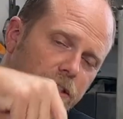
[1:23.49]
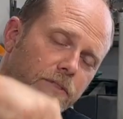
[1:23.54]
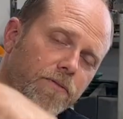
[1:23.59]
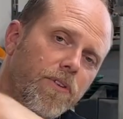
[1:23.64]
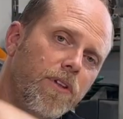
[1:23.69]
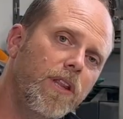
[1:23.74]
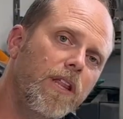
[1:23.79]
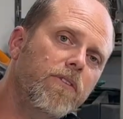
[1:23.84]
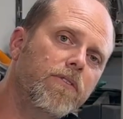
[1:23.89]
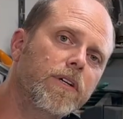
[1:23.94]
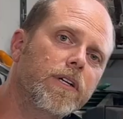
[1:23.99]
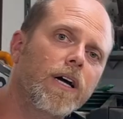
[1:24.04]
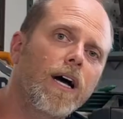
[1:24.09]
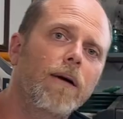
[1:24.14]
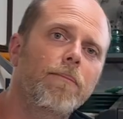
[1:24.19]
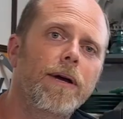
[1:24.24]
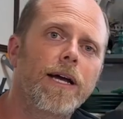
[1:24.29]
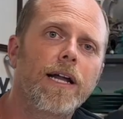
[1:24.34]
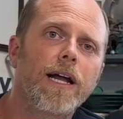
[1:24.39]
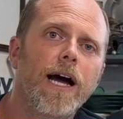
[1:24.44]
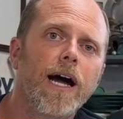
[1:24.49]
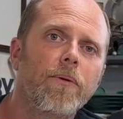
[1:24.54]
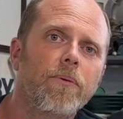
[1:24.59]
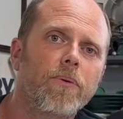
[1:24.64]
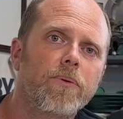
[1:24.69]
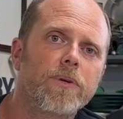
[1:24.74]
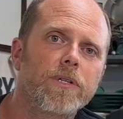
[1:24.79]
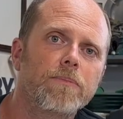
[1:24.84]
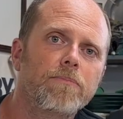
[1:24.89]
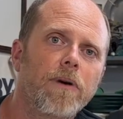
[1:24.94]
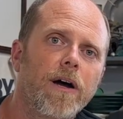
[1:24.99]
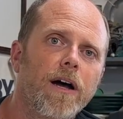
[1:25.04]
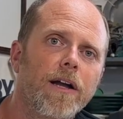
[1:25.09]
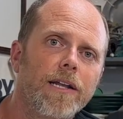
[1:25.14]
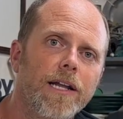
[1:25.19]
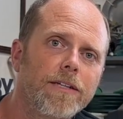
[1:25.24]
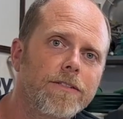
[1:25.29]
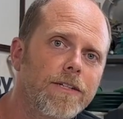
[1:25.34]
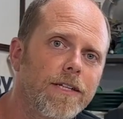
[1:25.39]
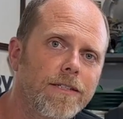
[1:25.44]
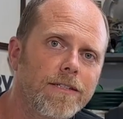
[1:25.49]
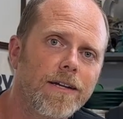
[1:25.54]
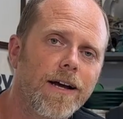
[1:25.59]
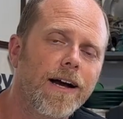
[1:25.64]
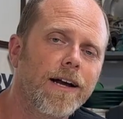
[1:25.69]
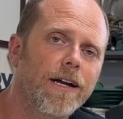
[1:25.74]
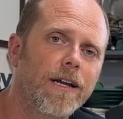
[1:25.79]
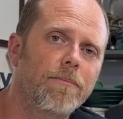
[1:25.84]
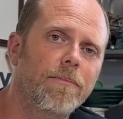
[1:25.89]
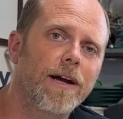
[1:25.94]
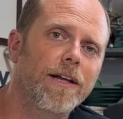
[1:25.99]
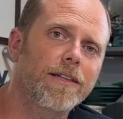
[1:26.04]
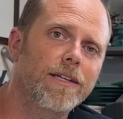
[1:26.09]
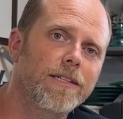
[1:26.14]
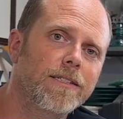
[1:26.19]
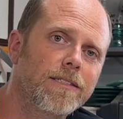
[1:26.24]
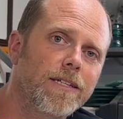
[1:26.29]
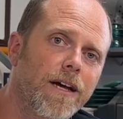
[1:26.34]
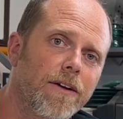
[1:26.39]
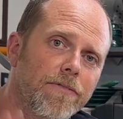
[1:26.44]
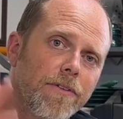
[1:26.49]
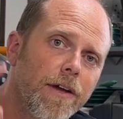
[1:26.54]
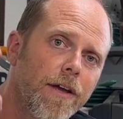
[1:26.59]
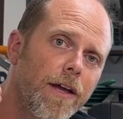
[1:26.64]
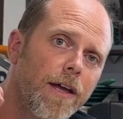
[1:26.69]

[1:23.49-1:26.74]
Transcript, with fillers: If you leave a comment, I will respond. Let's get talking about this stuff.